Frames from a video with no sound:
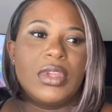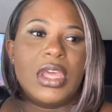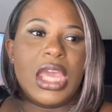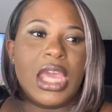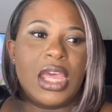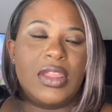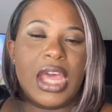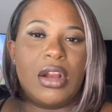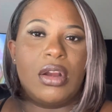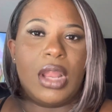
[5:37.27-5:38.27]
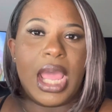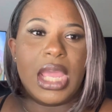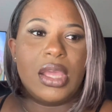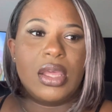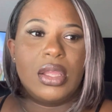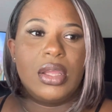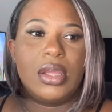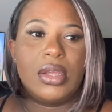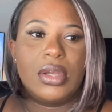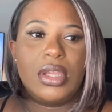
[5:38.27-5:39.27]
and that are like,
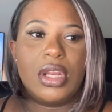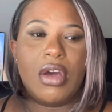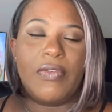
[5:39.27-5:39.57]
you know,